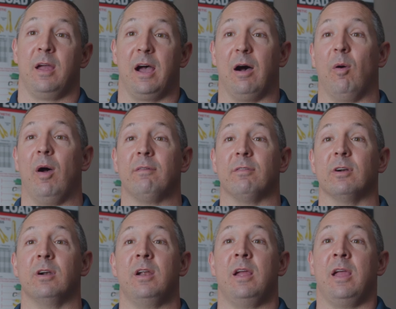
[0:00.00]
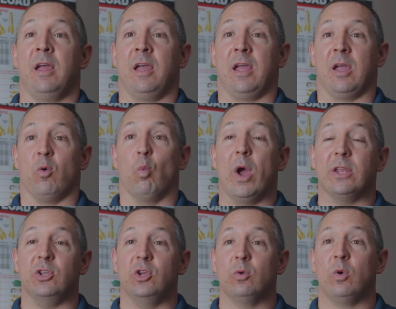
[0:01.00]
However,
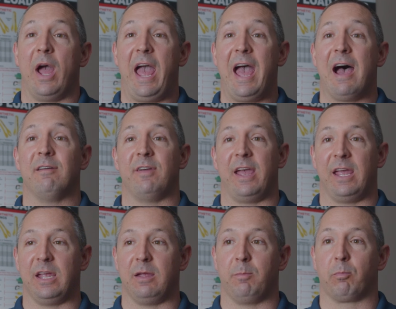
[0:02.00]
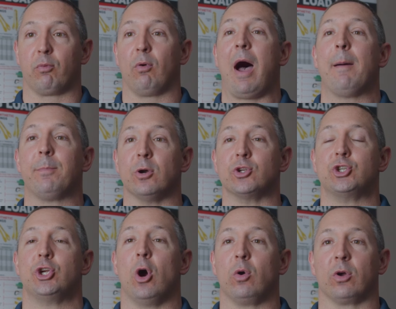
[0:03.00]
when you have a proper
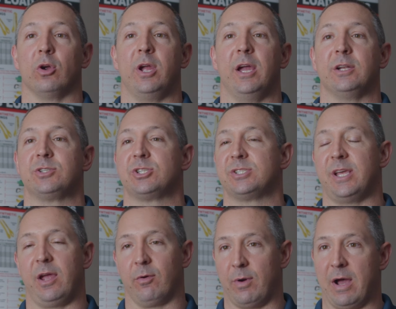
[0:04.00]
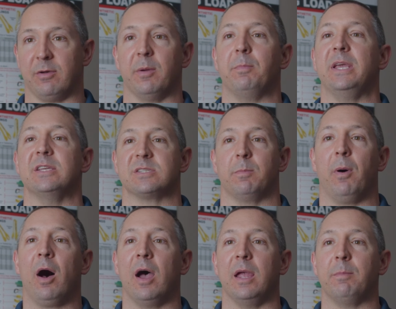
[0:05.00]
choker hitch, say around a piece of
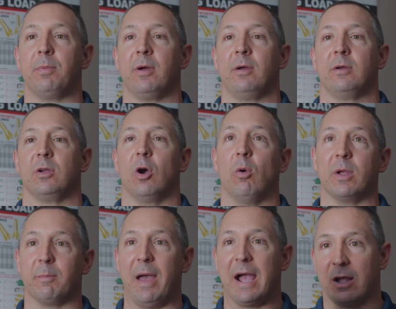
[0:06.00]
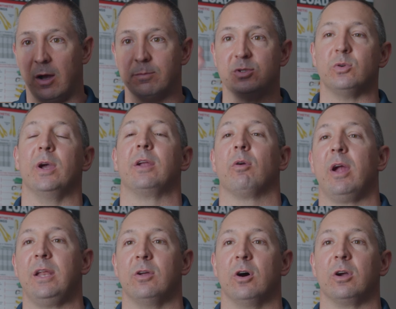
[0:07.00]
pipe going back up to a
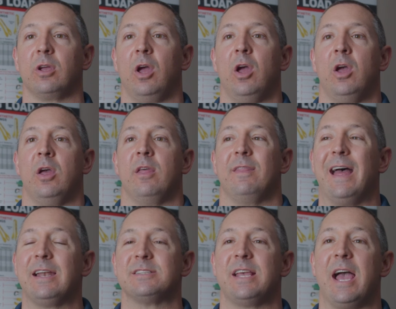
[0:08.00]
crane hook, that is